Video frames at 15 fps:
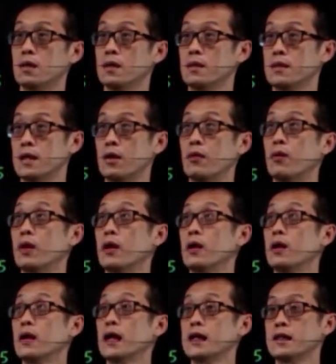Now
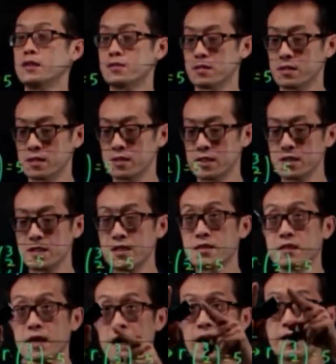let this
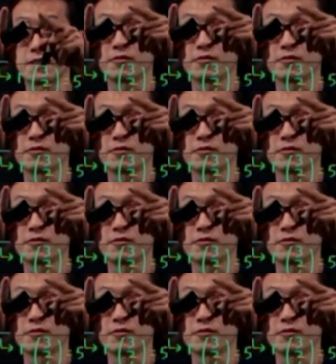is x,